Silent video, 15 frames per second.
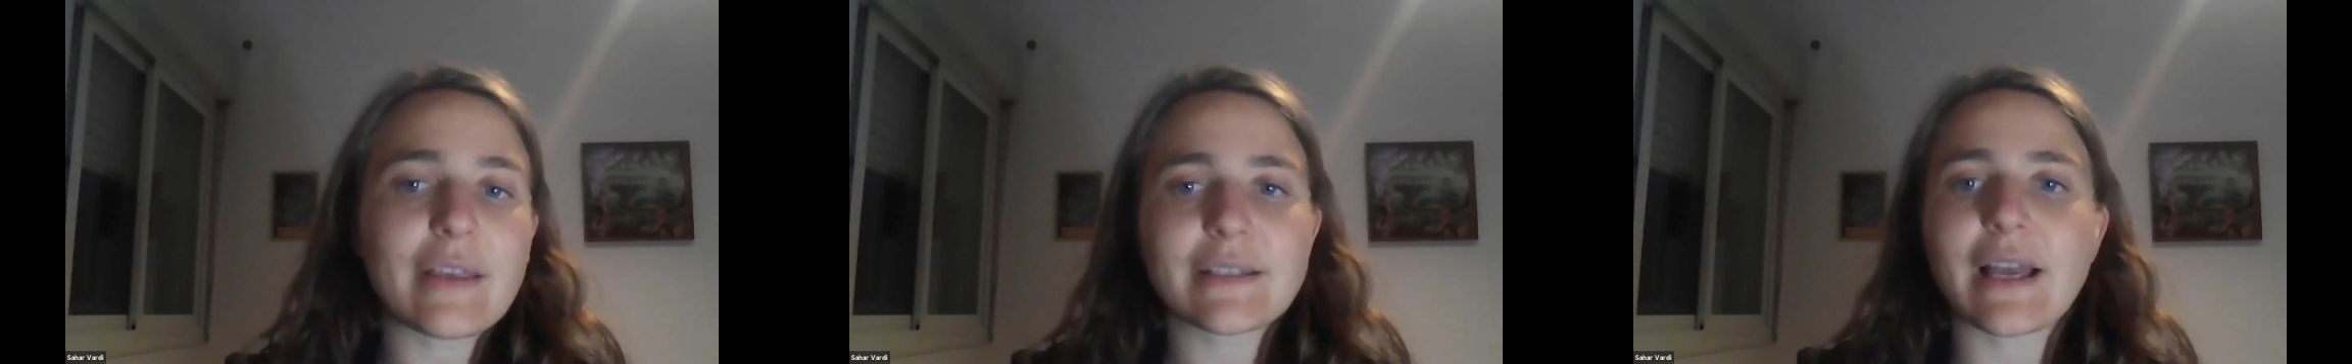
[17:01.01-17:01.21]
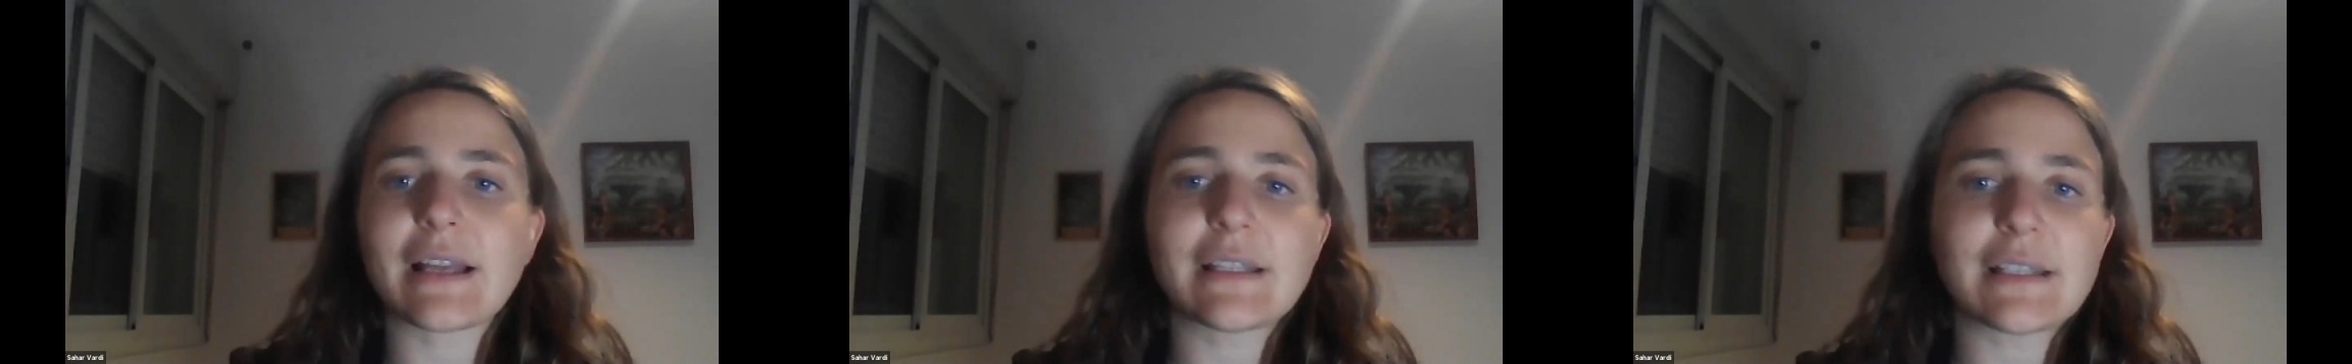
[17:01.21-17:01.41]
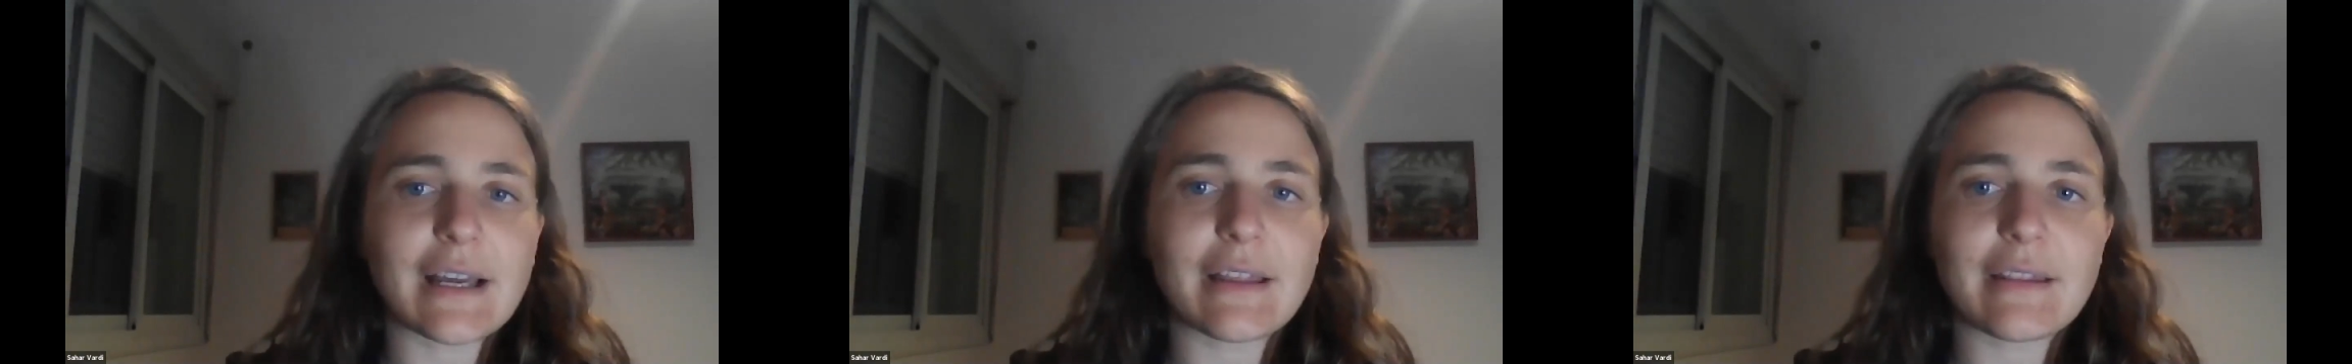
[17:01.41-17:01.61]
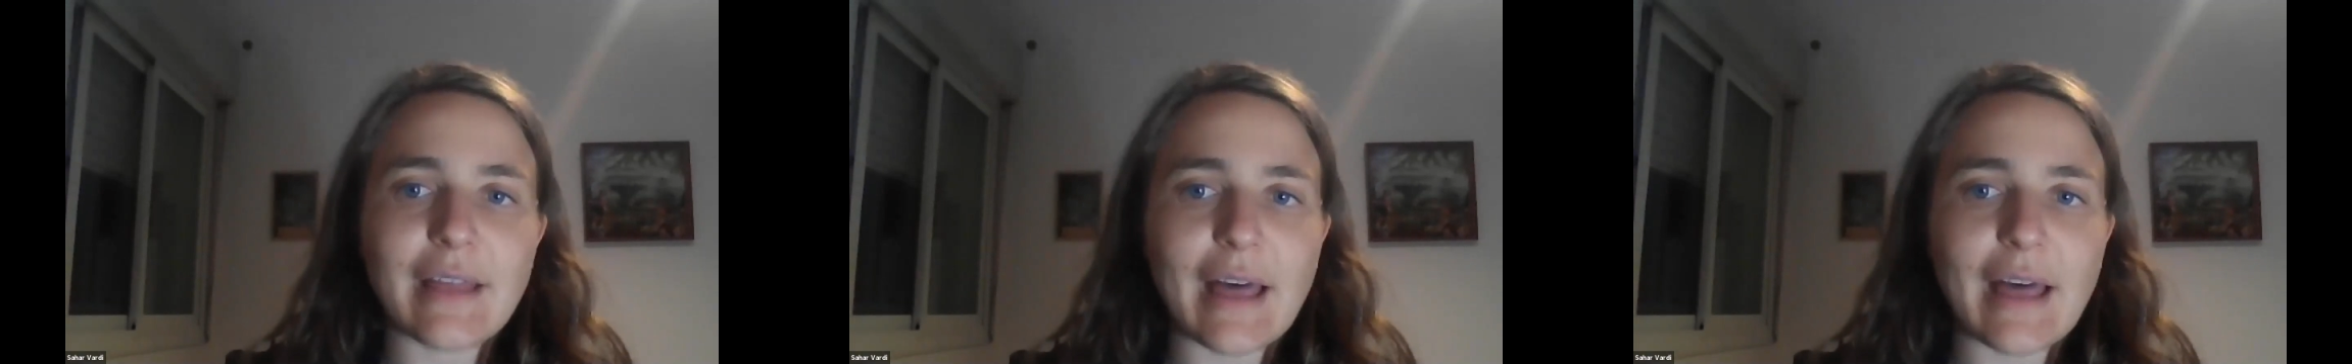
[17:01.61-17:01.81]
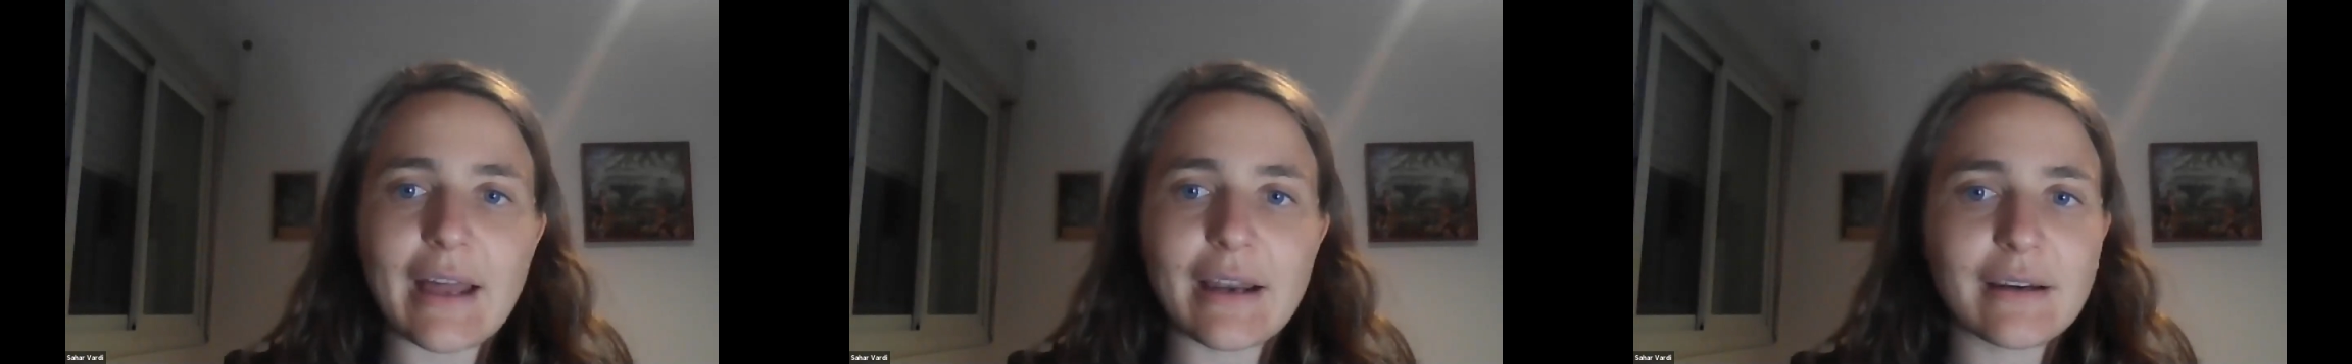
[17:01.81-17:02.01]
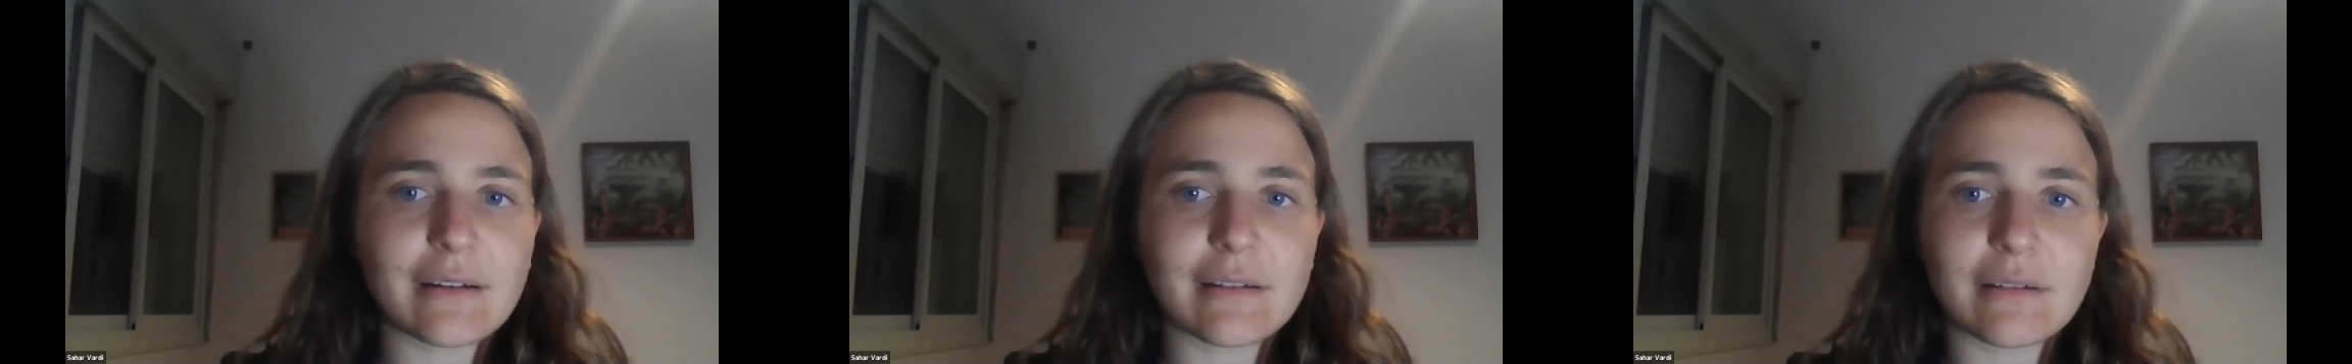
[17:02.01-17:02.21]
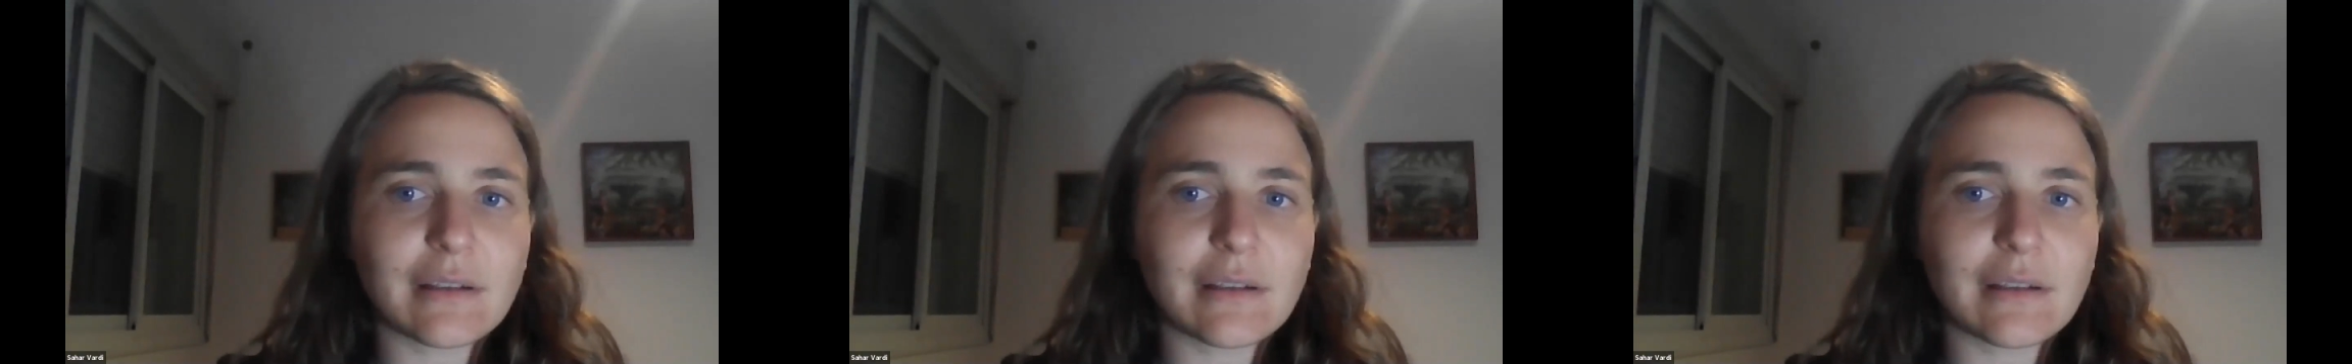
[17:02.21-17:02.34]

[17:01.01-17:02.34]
this idea that,